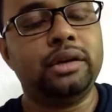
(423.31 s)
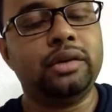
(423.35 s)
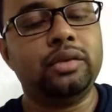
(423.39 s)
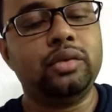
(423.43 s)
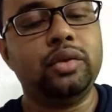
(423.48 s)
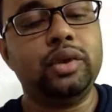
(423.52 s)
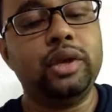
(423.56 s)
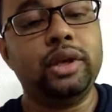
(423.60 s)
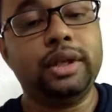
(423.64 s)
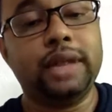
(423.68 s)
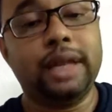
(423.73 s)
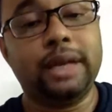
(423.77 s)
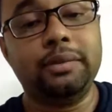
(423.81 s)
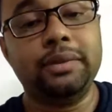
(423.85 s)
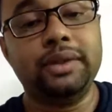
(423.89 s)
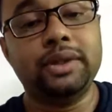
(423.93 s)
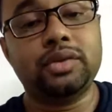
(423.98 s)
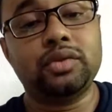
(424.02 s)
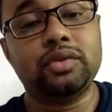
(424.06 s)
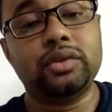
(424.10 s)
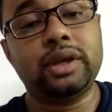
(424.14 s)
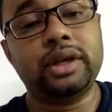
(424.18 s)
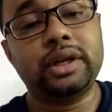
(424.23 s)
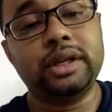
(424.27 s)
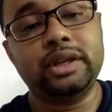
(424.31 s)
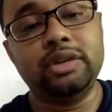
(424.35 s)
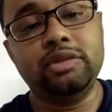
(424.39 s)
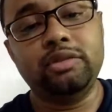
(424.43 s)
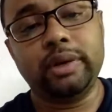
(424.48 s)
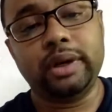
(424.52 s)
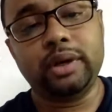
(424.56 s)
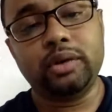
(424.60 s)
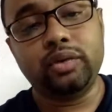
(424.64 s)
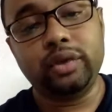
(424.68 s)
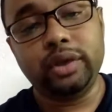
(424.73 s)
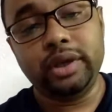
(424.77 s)
We that means we are
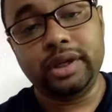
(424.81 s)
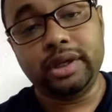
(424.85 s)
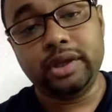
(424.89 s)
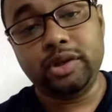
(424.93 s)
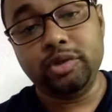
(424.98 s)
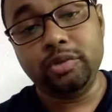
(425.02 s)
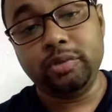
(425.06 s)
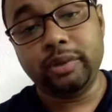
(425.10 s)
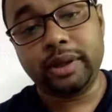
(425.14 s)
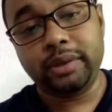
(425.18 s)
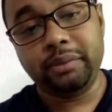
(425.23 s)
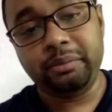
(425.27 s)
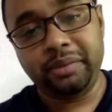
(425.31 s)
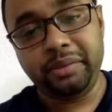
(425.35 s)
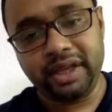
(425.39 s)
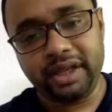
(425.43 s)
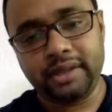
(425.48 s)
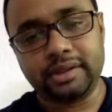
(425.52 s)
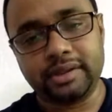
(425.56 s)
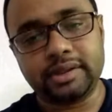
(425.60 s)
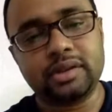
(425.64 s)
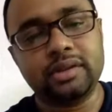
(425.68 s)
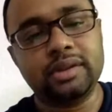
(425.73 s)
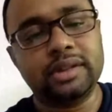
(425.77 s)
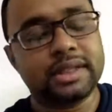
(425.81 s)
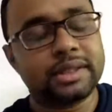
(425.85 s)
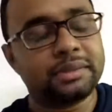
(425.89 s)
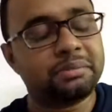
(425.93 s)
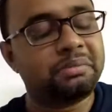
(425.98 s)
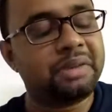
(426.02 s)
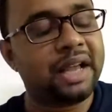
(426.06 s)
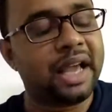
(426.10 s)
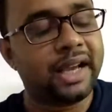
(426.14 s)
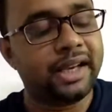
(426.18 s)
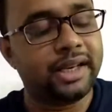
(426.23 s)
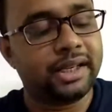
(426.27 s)
human. We human beings on this
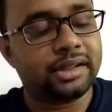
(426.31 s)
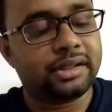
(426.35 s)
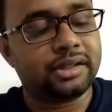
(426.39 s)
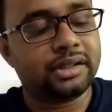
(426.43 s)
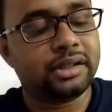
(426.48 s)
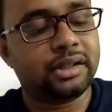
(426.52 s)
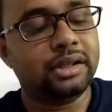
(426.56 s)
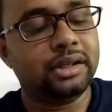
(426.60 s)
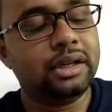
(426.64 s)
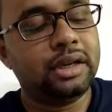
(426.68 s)
planet